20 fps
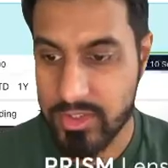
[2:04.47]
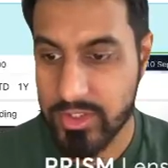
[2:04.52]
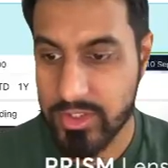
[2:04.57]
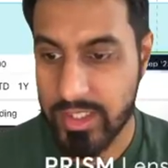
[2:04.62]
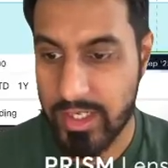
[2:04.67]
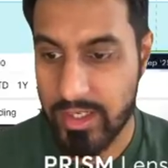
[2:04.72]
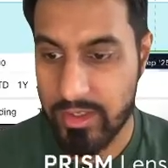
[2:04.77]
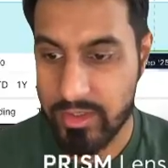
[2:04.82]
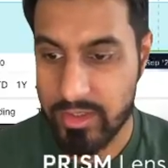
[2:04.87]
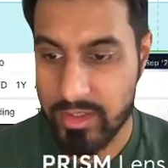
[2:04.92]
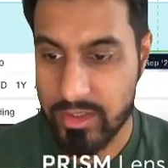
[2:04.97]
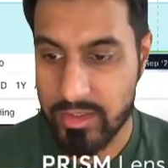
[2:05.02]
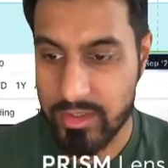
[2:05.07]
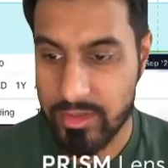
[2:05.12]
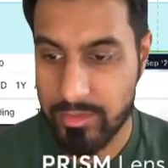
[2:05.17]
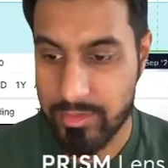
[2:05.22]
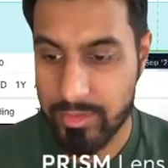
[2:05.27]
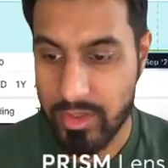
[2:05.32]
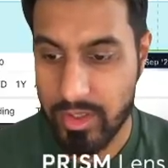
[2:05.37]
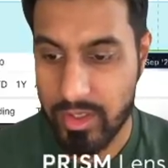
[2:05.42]
out
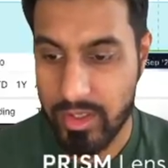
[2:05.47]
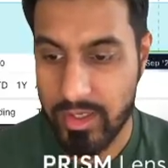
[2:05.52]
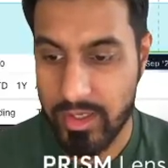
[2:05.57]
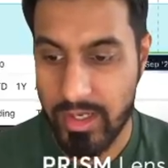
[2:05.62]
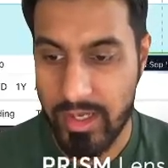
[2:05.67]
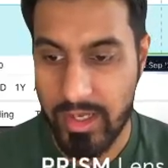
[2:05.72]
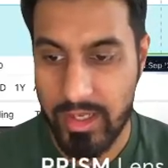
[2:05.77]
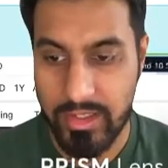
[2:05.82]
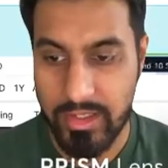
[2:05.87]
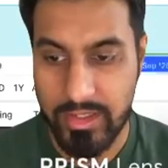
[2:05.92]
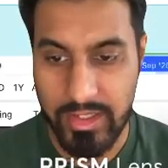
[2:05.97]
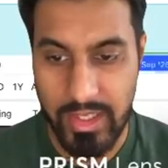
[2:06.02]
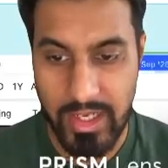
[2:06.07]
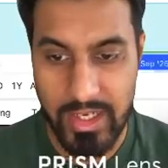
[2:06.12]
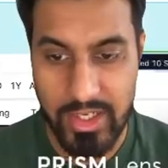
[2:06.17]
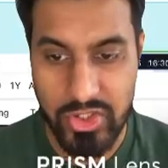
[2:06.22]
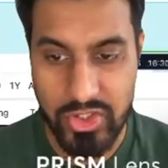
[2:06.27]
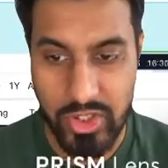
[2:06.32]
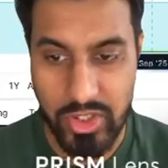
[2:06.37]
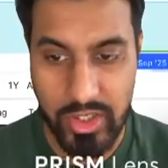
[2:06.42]
the
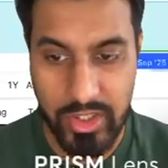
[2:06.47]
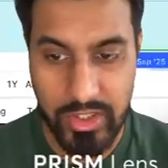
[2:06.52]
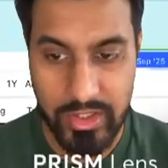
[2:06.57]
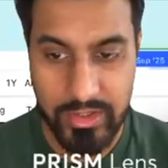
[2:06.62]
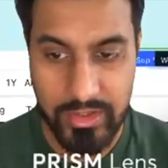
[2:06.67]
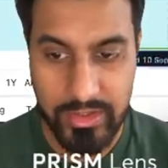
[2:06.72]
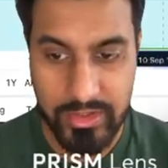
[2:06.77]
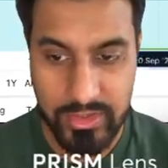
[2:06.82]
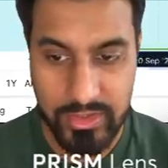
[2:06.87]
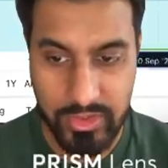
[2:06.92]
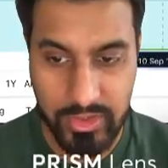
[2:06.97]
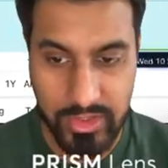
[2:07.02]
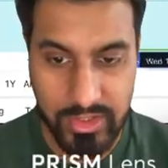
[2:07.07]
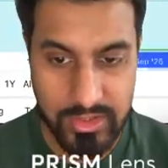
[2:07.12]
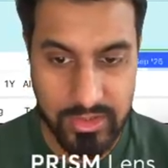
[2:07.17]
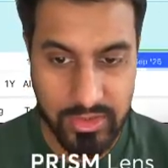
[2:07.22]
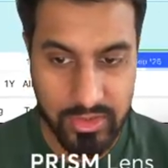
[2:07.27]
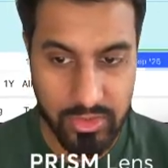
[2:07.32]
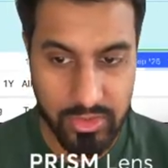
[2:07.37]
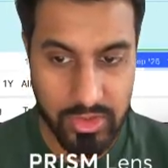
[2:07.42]
Asia high, so
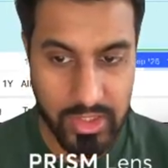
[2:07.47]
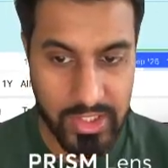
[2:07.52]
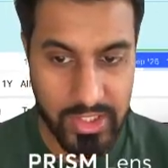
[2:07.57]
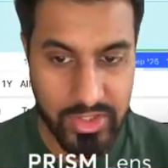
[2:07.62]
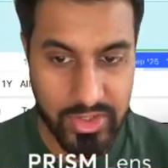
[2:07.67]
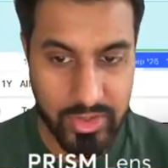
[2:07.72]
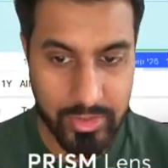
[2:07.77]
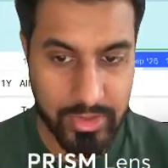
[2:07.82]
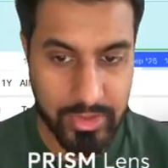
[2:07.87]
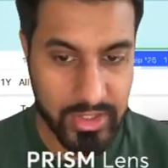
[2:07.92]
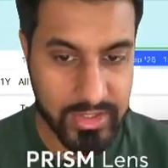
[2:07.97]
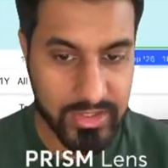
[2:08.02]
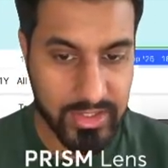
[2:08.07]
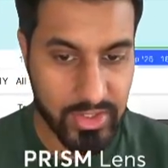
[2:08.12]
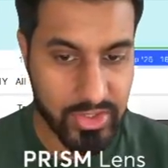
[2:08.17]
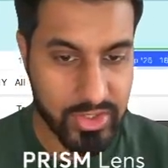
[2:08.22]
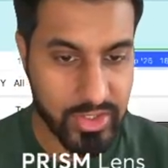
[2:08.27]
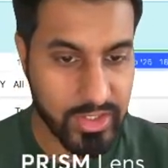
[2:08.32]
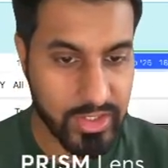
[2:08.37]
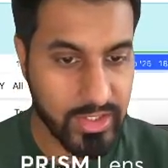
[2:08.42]
this is all Asia price
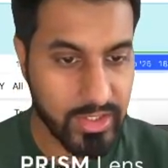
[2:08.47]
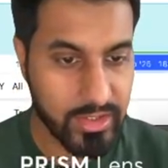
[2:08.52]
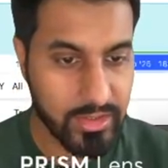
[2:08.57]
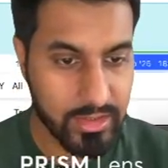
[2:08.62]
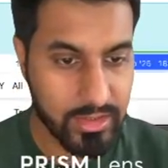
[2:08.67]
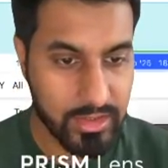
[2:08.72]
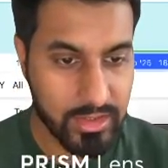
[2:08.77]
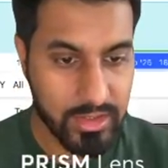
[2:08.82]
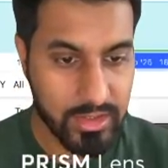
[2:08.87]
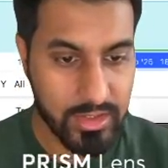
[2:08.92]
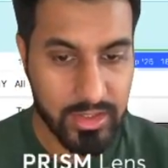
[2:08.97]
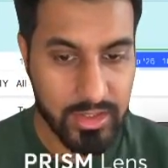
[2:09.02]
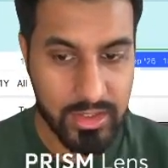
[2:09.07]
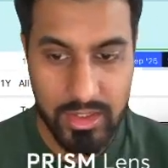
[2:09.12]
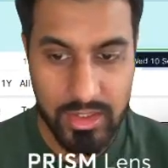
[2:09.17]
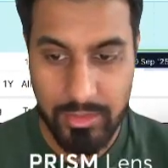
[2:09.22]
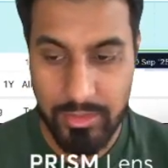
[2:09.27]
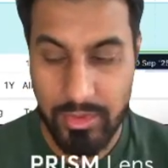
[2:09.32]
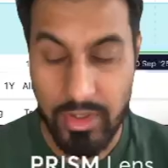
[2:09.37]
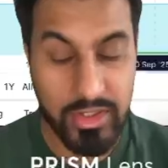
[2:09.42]
action here.
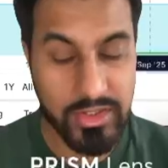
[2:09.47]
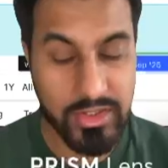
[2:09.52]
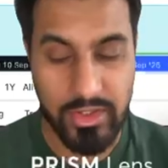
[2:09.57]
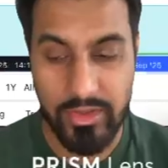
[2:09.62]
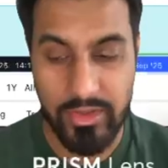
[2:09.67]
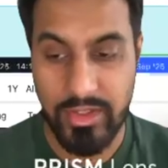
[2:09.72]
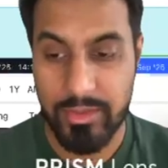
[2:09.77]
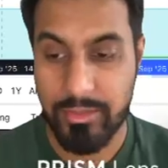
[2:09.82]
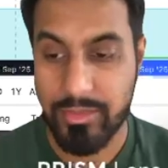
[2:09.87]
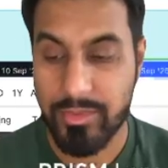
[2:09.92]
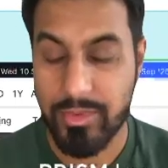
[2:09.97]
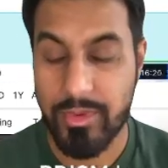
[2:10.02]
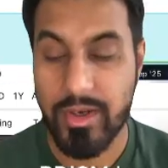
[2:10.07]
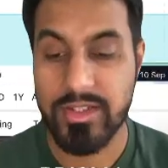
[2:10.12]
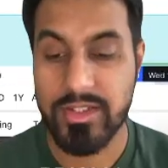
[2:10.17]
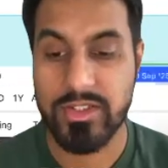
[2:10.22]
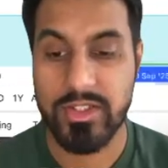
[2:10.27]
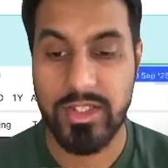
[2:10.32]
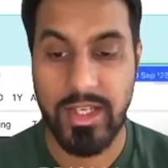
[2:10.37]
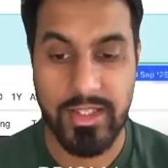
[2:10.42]
Price
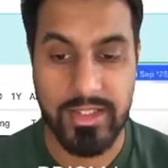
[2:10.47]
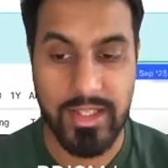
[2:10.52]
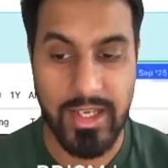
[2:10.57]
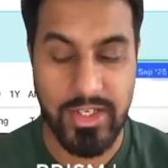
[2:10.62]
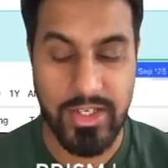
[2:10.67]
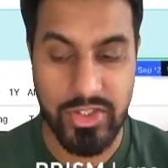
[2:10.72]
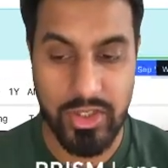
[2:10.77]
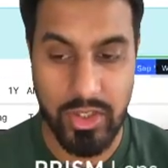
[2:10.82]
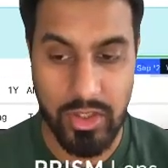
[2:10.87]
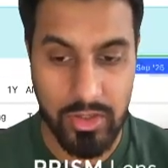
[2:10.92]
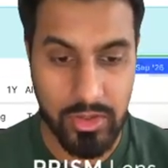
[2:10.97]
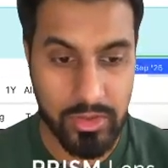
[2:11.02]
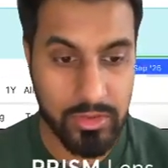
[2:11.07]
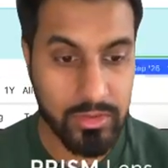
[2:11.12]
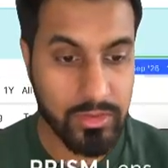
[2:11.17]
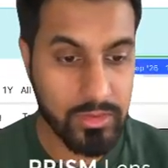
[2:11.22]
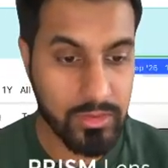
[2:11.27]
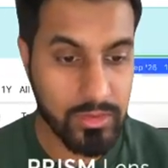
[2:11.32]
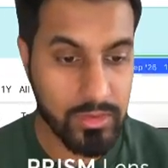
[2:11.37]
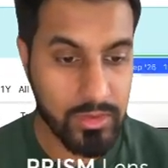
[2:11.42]
took out the Asia low,
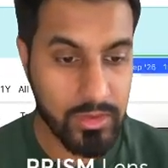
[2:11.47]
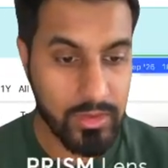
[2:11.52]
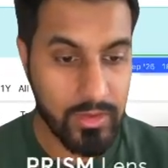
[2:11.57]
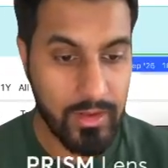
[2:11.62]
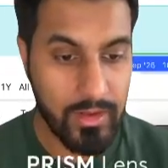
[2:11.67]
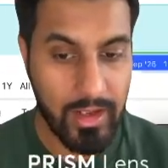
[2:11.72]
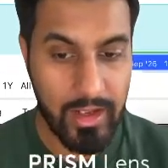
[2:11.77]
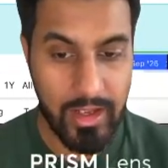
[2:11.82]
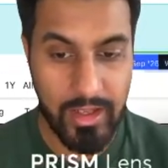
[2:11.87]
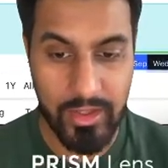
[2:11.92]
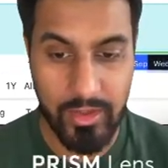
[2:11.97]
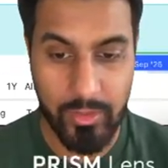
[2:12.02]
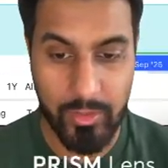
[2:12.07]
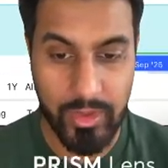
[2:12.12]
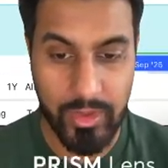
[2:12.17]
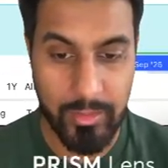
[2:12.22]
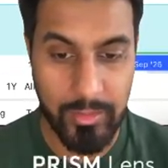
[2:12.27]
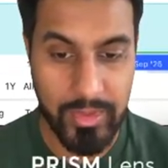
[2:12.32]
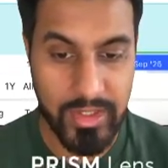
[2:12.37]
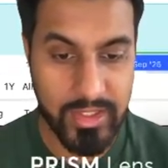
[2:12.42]
and then we
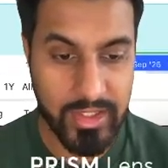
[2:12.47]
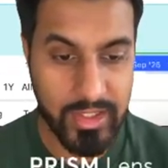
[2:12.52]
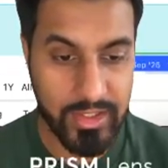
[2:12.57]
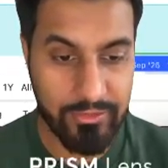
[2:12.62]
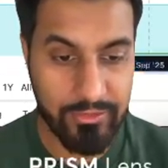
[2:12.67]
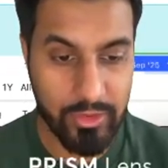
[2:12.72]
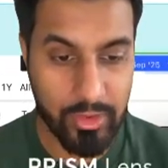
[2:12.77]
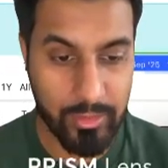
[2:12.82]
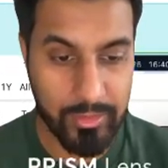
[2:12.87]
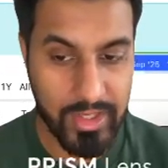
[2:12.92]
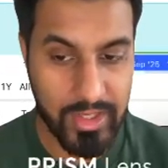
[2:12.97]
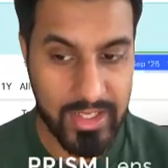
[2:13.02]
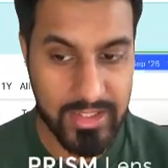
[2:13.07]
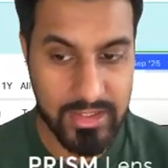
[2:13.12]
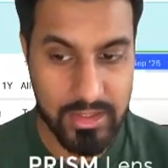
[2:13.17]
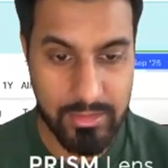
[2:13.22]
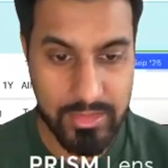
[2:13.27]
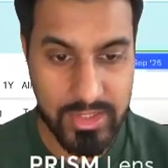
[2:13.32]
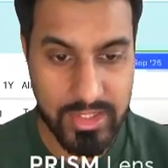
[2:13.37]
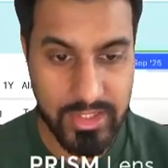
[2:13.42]
immediately formed
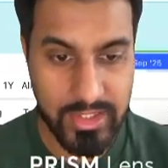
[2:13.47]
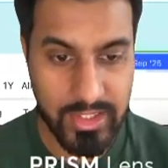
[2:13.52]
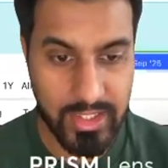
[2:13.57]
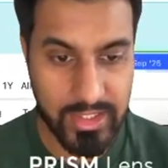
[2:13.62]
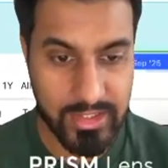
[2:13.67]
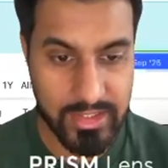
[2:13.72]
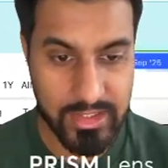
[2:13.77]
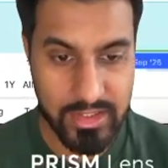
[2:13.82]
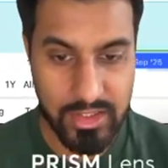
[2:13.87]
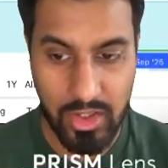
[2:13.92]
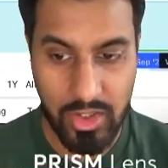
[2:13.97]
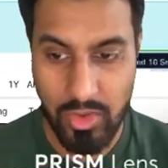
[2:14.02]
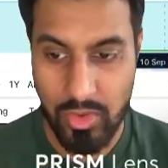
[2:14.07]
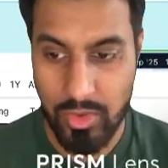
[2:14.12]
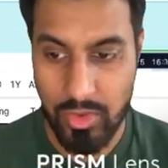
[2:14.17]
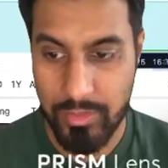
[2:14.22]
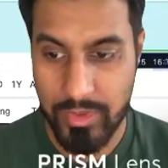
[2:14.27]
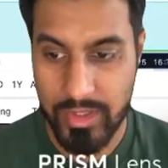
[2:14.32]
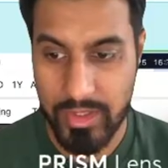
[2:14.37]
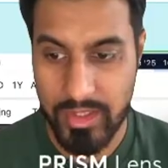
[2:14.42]
SMT at this low
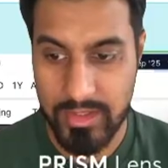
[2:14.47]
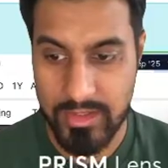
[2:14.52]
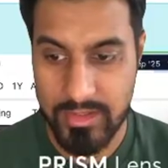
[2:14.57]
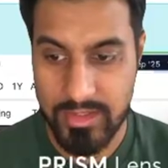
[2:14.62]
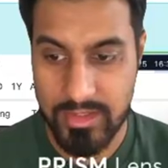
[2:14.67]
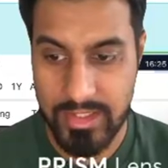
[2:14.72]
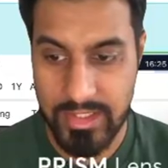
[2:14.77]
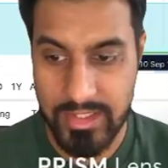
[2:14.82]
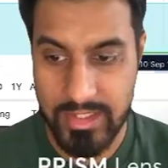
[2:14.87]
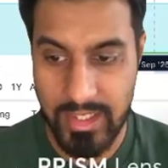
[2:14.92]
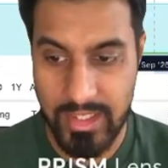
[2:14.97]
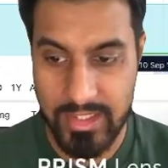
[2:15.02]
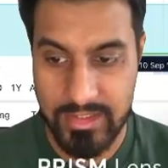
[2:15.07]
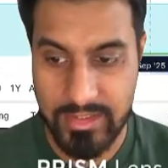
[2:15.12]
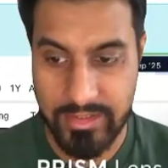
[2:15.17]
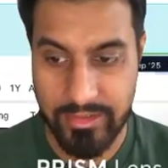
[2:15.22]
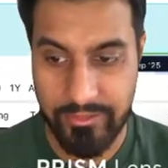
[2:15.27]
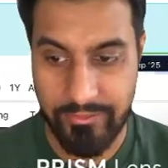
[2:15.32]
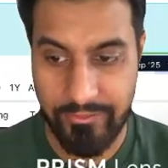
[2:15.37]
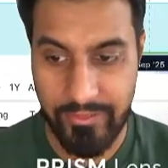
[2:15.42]
because ES
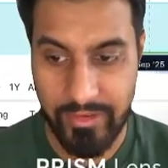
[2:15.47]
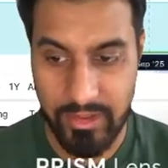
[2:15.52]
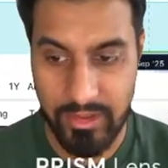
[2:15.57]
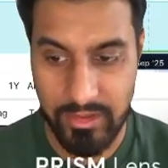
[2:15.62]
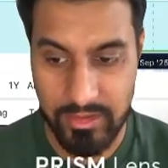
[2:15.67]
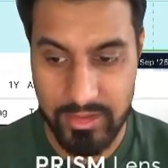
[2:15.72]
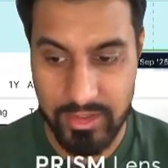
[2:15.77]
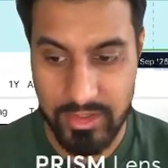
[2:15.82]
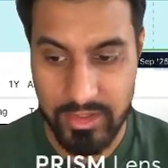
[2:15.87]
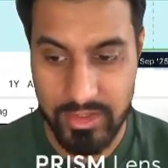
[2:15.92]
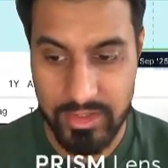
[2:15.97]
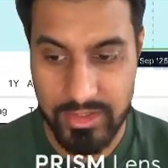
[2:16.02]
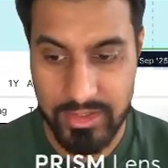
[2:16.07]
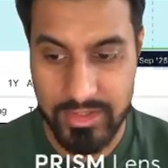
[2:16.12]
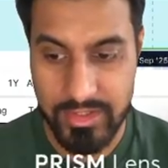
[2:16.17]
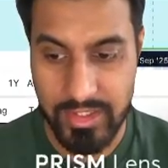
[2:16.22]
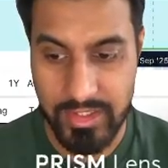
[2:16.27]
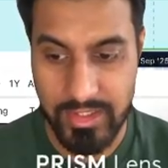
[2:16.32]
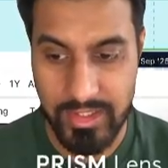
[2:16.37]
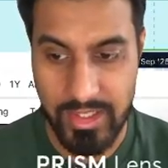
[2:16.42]
failed to
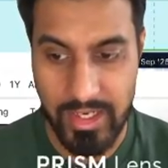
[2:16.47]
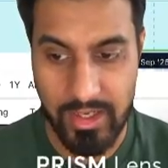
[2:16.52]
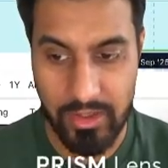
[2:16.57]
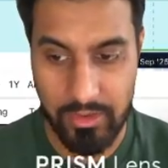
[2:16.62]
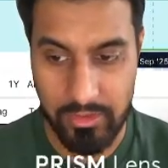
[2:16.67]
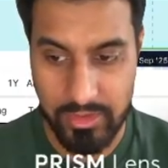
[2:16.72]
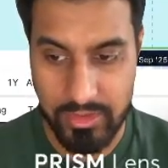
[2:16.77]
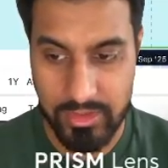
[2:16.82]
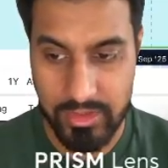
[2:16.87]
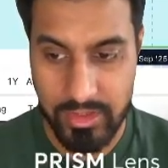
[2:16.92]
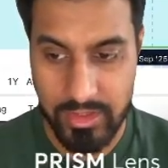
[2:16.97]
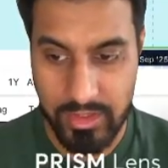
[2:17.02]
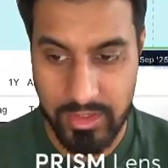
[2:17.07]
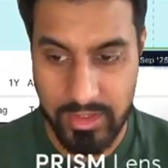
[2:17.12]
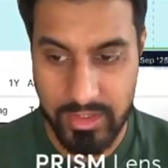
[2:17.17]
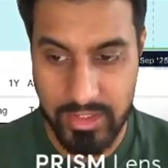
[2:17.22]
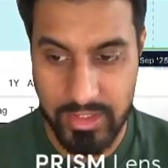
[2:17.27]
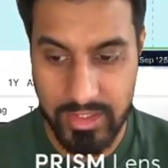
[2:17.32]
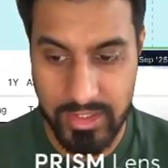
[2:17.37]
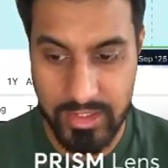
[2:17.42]
take out
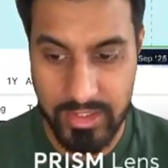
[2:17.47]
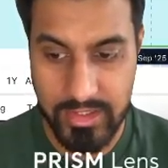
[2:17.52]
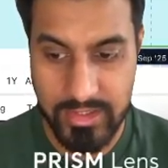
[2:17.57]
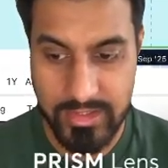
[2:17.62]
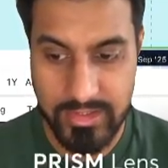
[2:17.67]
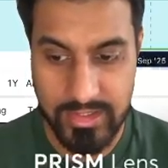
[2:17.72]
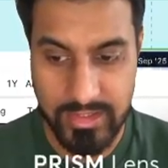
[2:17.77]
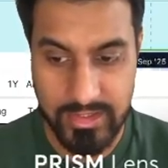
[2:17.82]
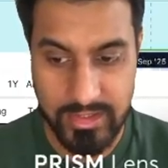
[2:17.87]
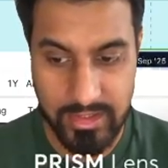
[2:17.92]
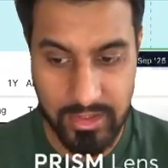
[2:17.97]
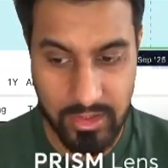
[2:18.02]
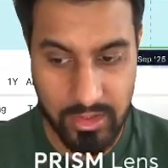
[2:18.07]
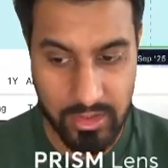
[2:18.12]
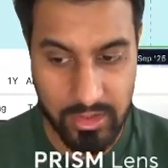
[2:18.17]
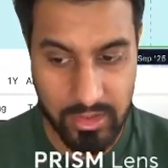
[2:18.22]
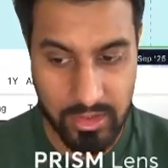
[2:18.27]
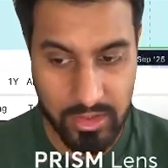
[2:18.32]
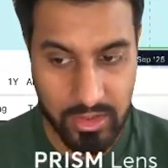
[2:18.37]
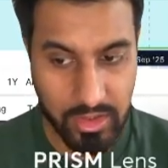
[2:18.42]
the 6
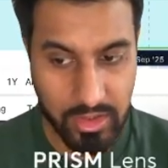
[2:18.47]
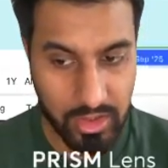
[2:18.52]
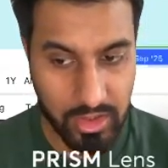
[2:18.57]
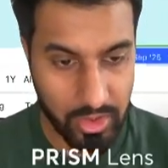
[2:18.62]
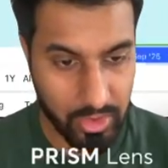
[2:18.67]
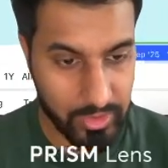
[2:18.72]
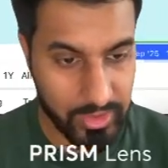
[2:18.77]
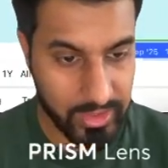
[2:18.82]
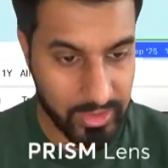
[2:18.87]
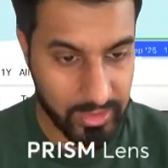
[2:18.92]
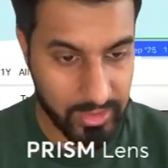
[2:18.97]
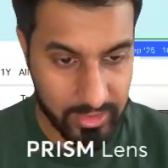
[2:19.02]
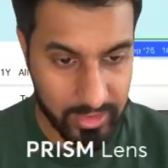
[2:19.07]
o'clock low here.